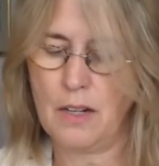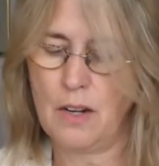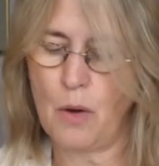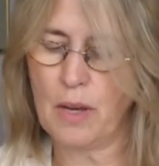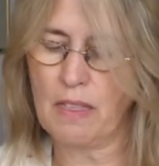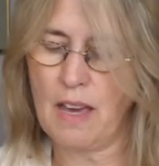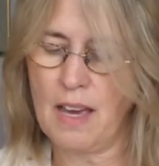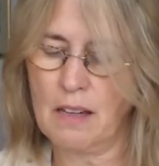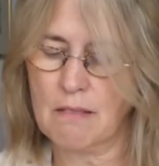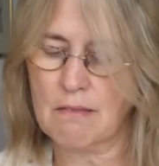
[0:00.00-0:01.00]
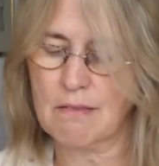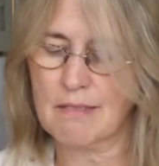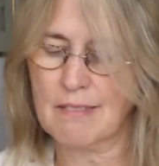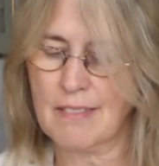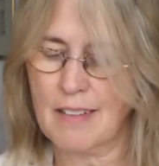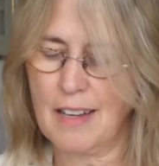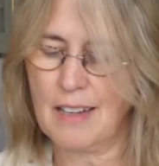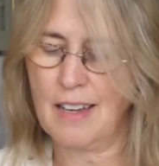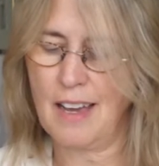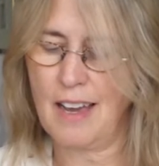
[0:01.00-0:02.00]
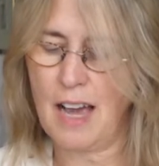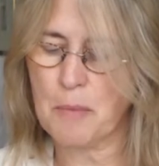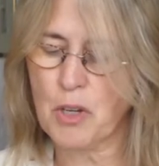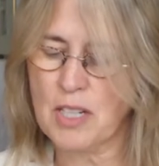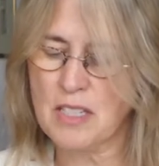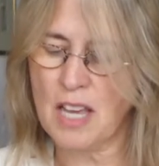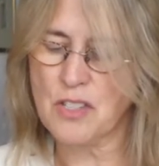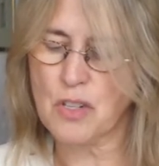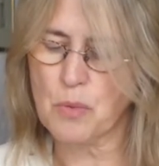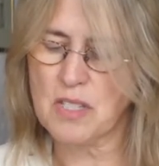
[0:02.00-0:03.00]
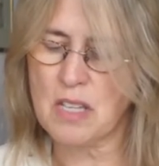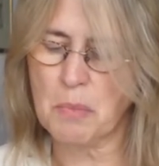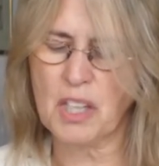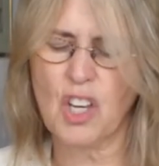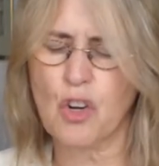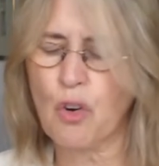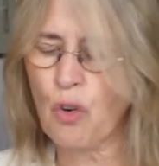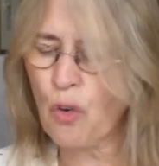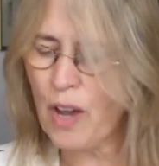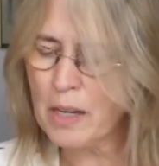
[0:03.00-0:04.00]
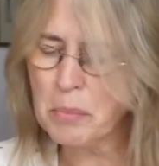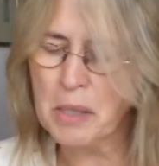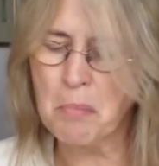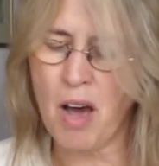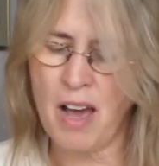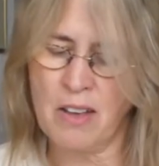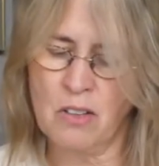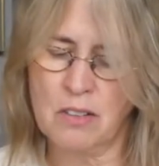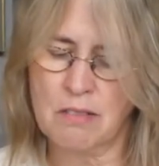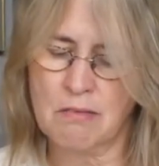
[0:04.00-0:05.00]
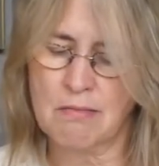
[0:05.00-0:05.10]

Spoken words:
Knowing that, I'm going to test her with something incredibly mild.